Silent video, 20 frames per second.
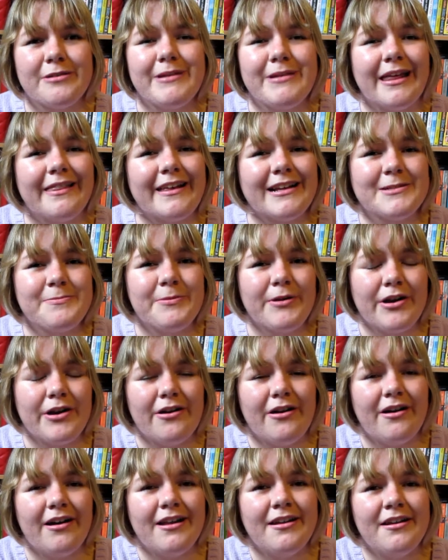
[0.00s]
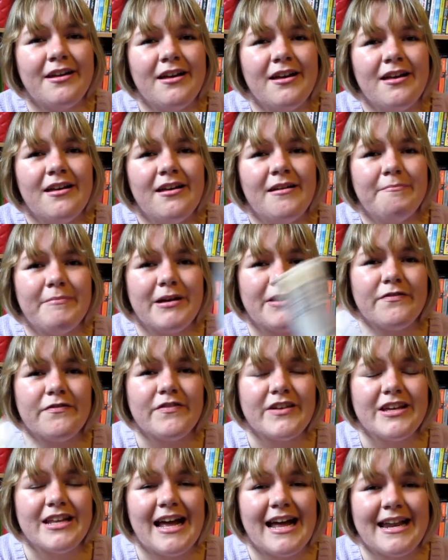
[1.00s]
cream, and I like to put it on my
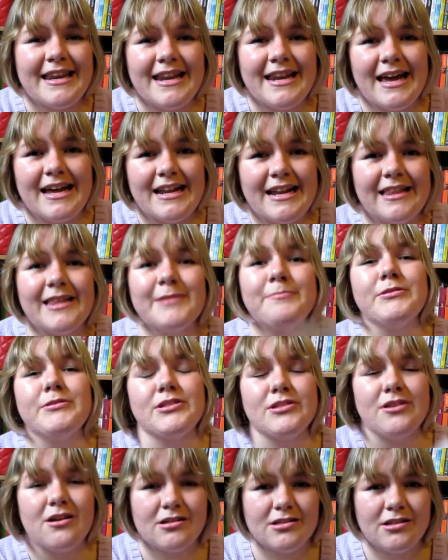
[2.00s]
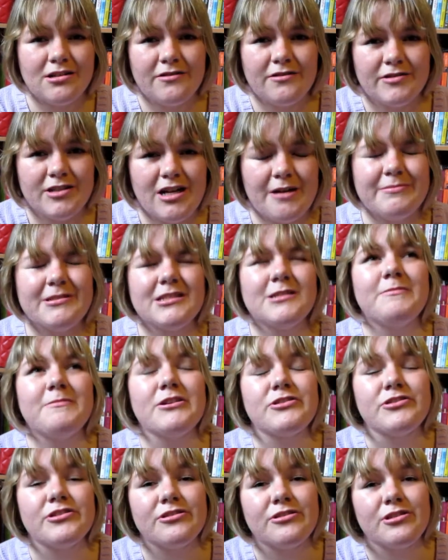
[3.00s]
feet at night and then put socks on over top,
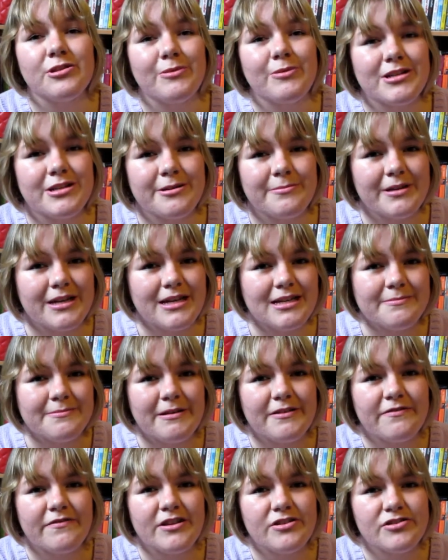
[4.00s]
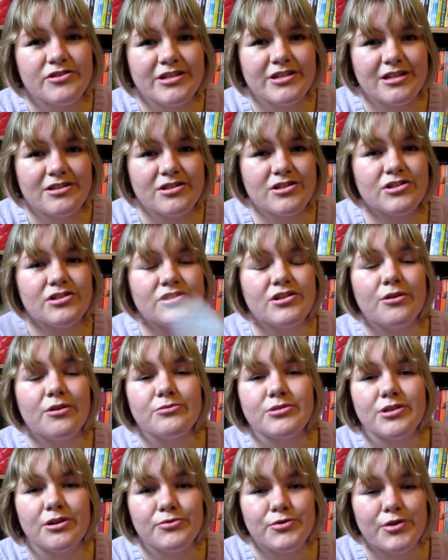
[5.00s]
especially during the winter because my feet just get so
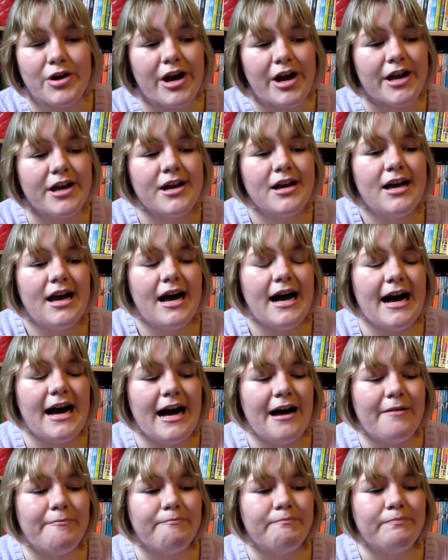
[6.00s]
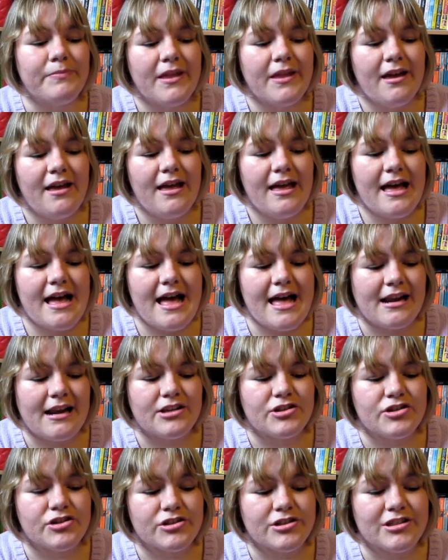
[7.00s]
dry. And
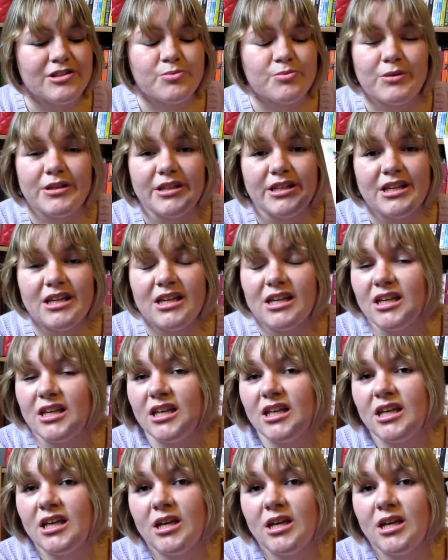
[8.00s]
it's really